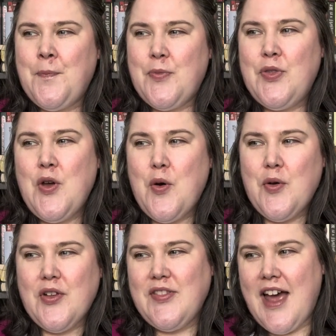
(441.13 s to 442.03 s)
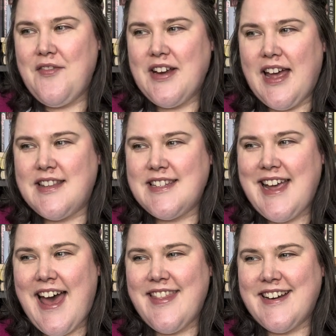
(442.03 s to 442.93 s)
no, they'll never get
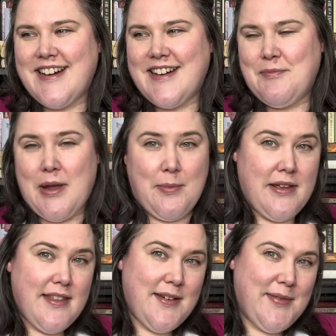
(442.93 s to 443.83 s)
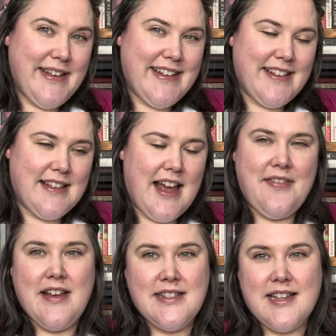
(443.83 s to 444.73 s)
together, maybe they will, and
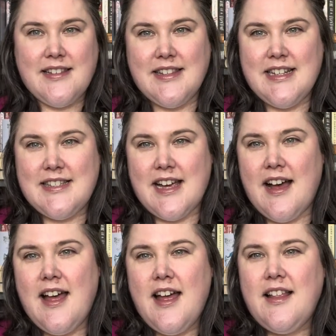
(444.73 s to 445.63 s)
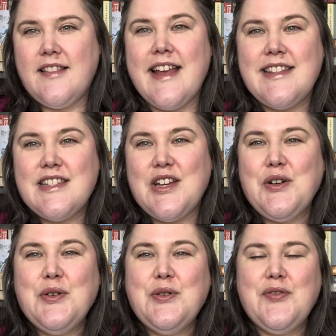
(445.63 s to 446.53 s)
then suddenly it's a let's
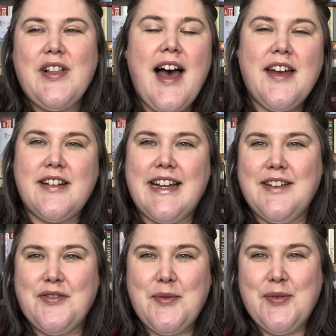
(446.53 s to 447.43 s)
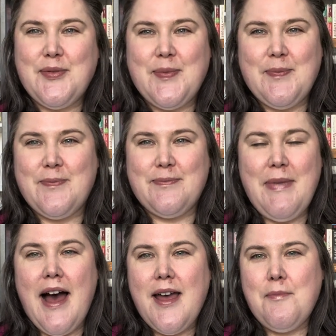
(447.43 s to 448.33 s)
go flyering for
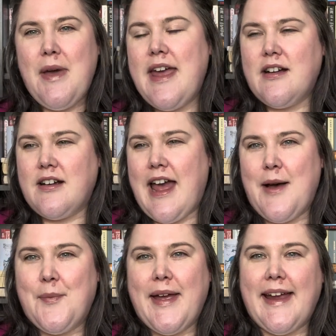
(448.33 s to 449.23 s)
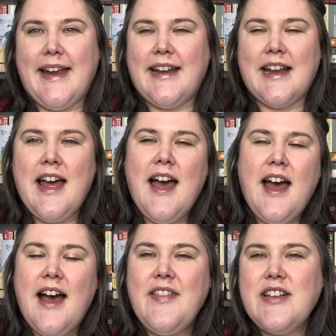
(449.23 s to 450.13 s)
my mayor campaign.
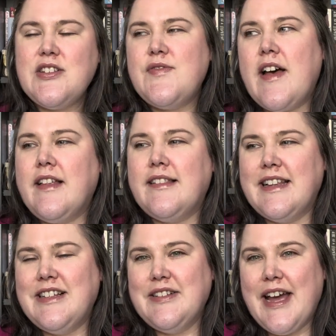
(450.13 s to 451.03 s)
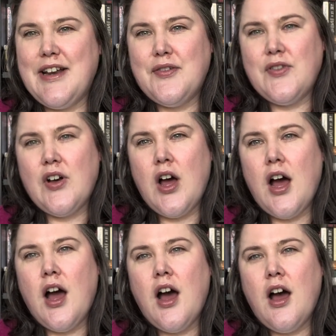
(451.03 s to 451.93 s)
And that just felt a little kind of
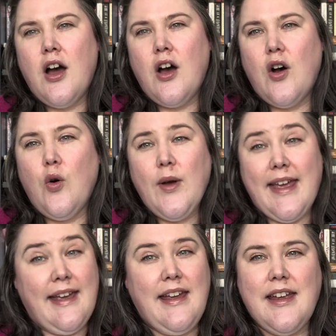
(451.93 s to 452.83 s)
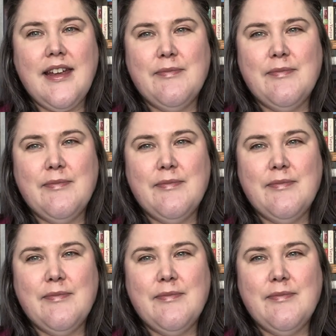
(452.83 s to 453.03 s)
okay,